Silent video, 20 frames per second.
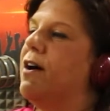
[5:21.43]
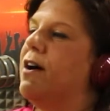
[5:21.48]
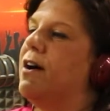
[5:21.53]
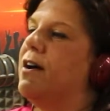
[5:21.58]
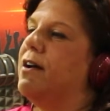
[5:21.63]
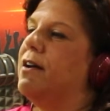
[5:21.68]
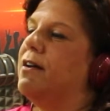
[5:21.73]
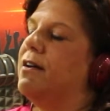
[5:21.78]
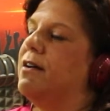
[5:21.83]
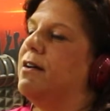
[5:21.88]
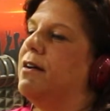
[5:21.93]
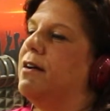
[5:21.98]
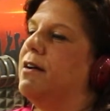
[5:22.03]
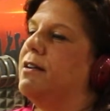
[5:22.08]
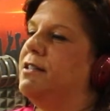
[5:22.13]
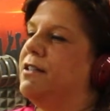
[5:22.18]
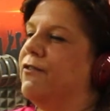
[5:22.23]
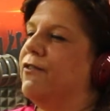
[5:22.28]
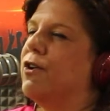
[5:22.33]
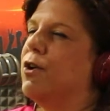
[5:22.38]
uh, a
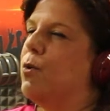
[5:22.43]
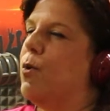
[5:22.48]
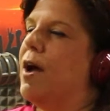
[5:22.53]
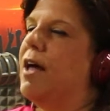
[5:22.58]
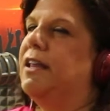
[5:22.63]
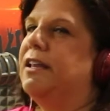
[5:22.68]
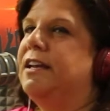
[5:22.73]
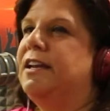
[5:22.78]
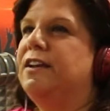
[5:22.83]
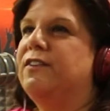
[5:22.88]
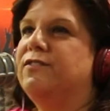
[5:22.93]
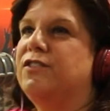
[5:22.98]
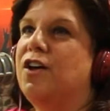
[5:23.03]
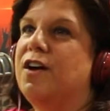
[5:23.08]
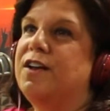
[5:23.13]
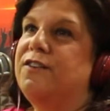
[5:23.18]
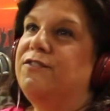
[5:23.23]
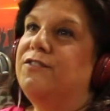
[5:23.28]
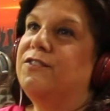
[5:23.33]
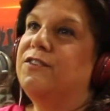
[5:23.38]
different quality of
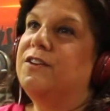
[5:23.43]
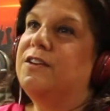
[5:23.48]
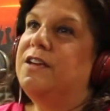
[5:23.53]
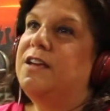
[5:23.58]
life.